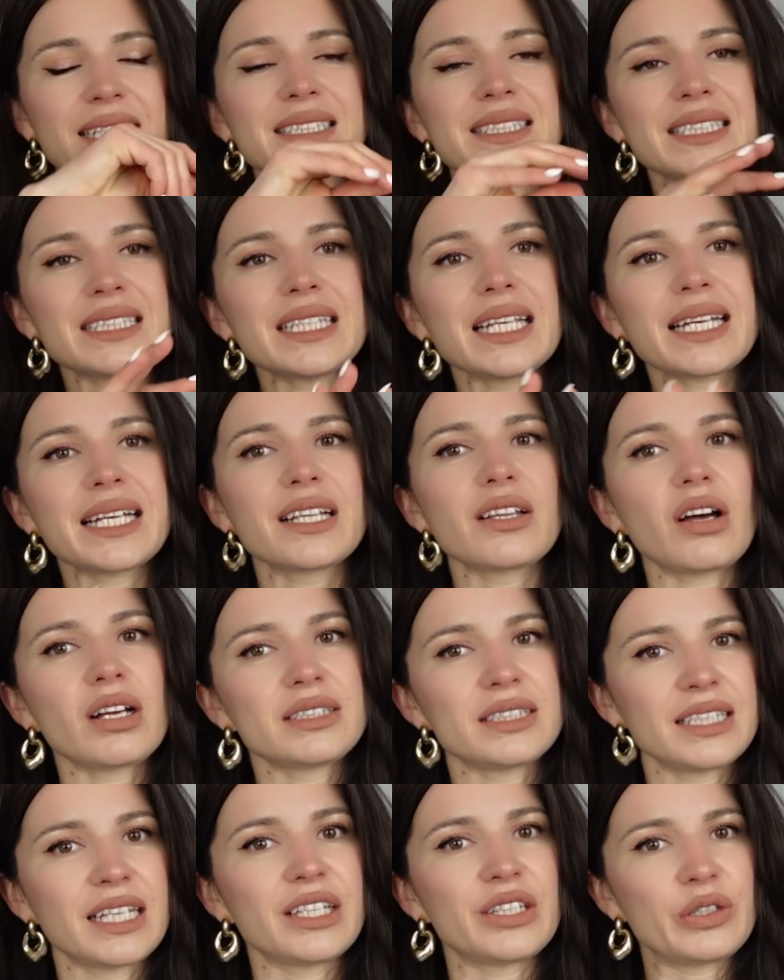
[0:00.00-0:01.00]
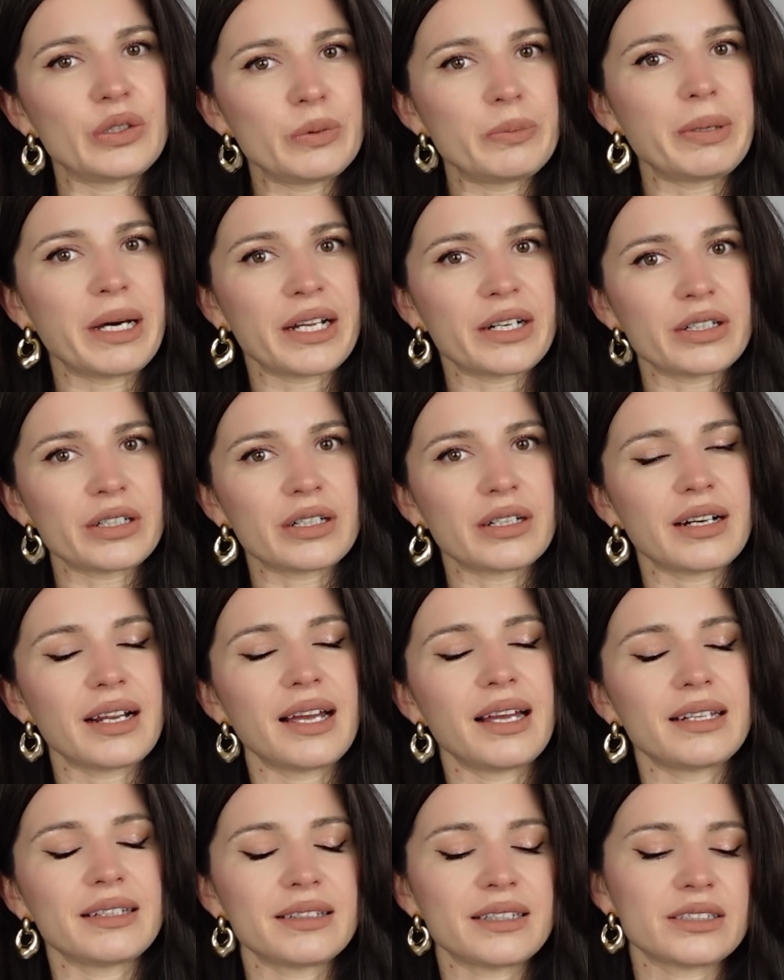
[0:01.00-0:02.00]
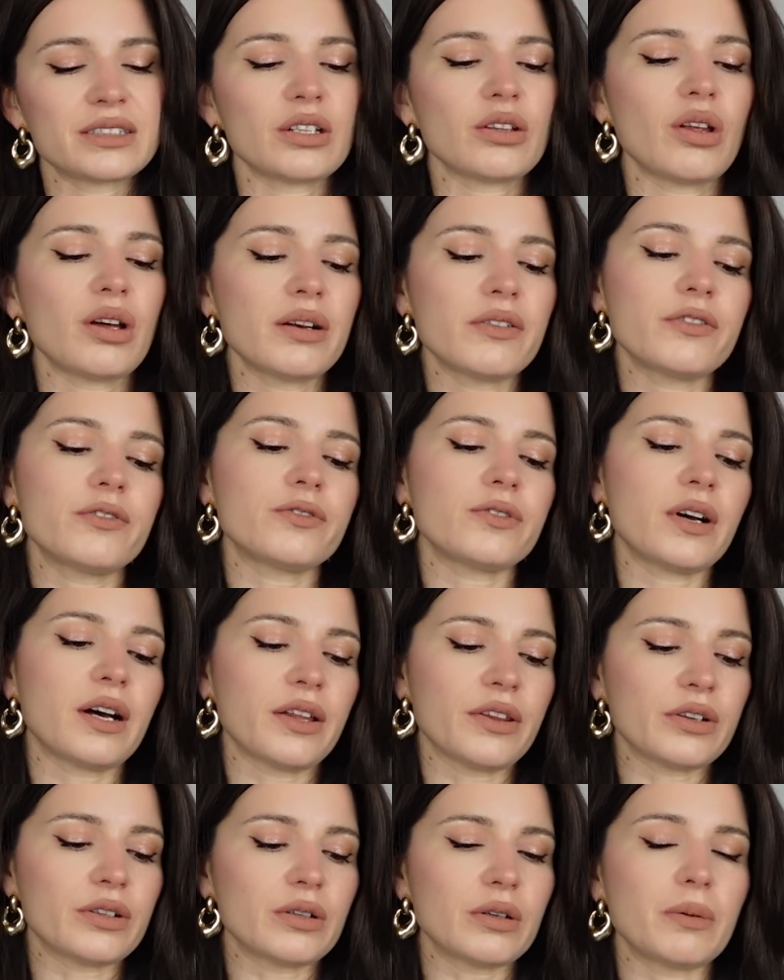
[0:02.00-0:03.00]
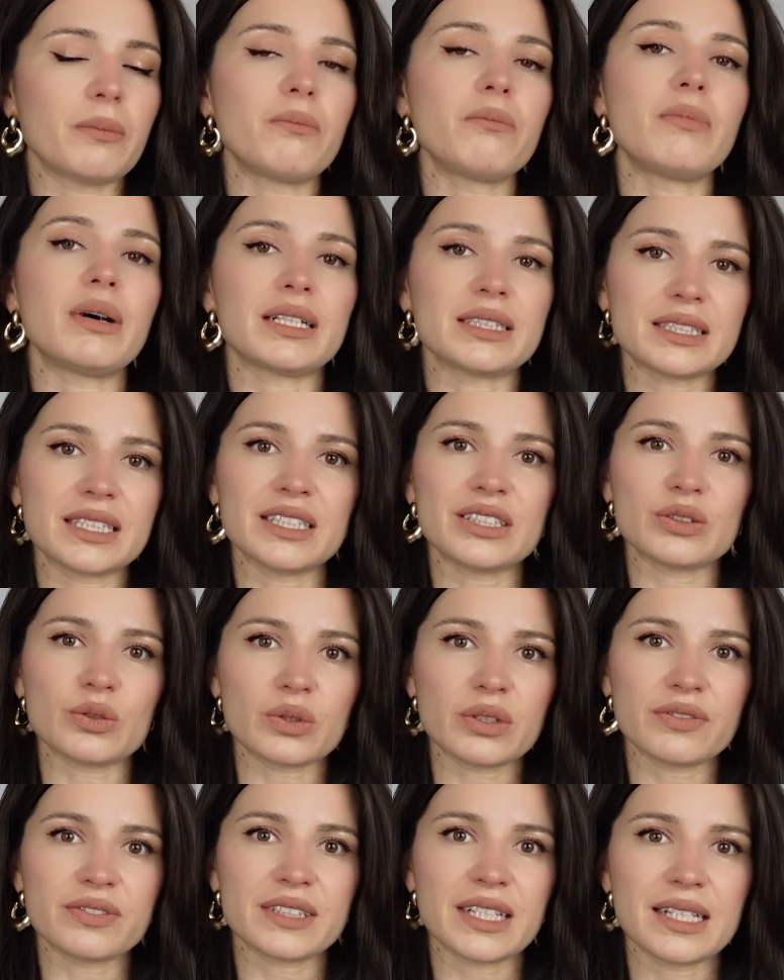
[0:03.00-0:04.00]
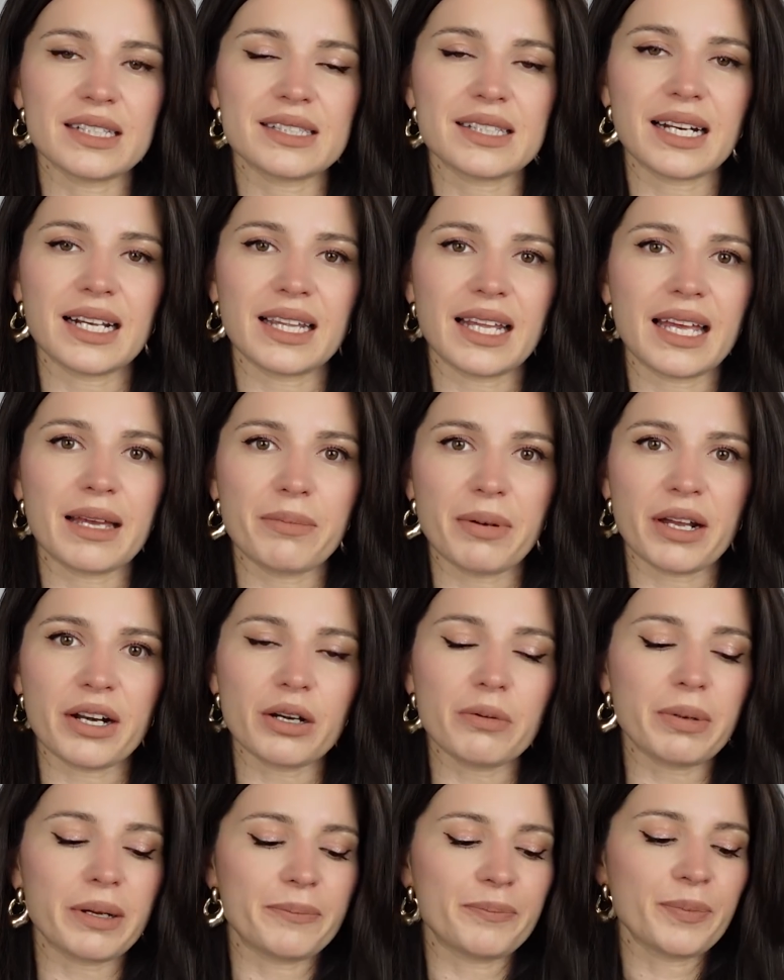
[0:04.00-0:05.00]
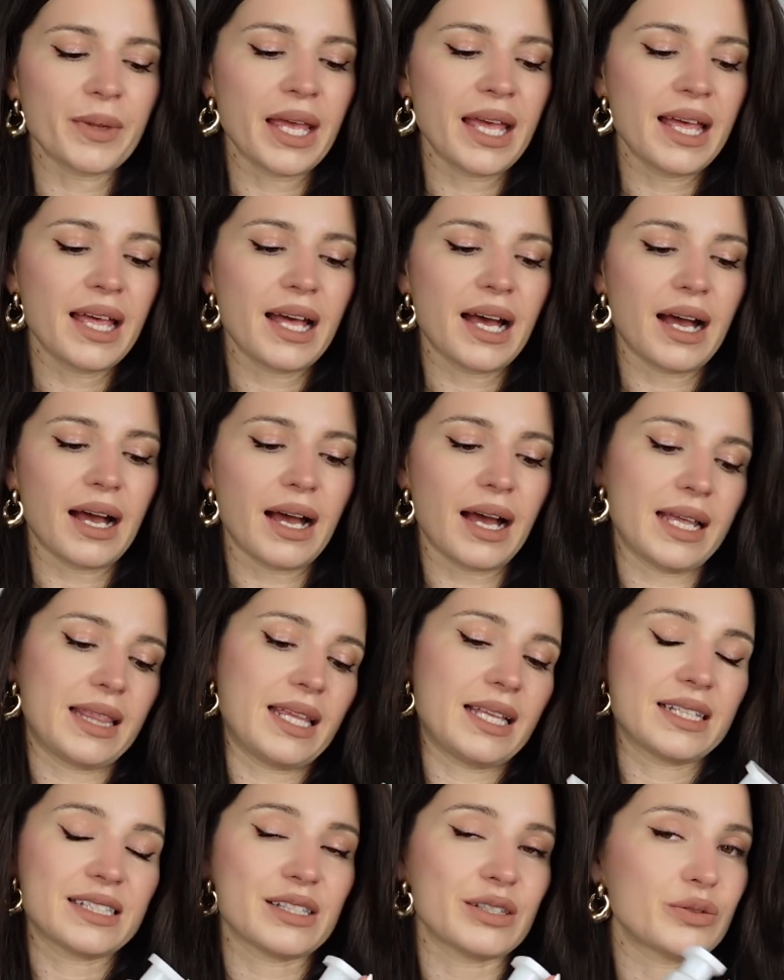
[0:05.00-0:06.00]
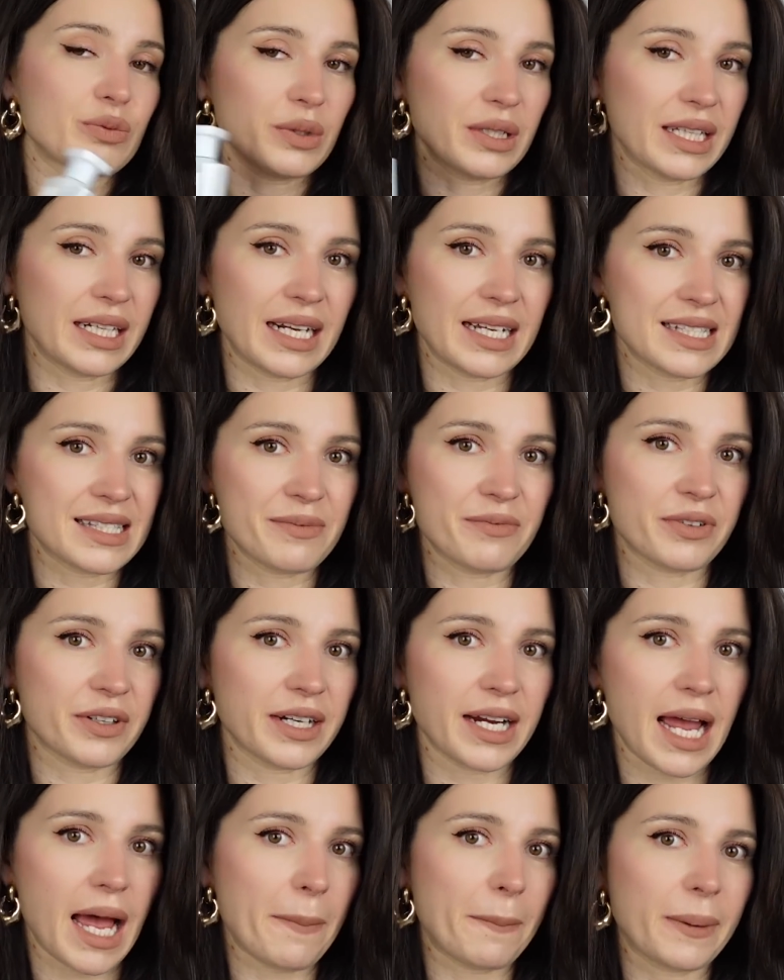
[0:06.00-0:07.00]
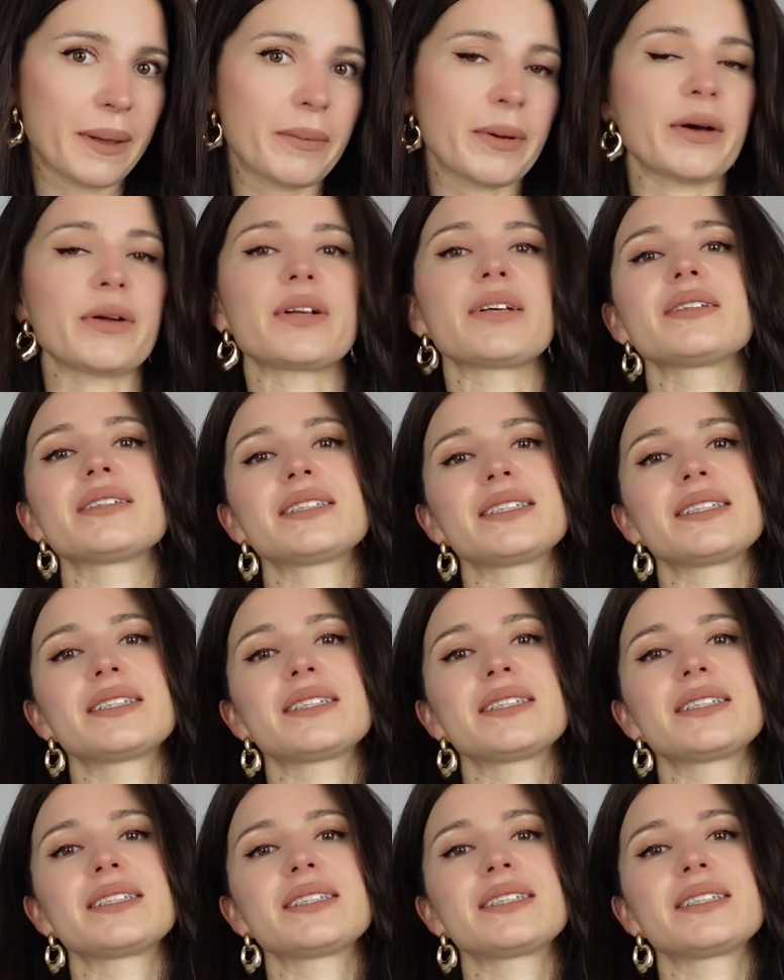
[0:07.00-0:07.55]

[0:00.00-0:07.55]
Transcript: still like Glossier You better, and there's a lot of other musky sort of scents that I like better, but I think this is really nice. I'm very happy about it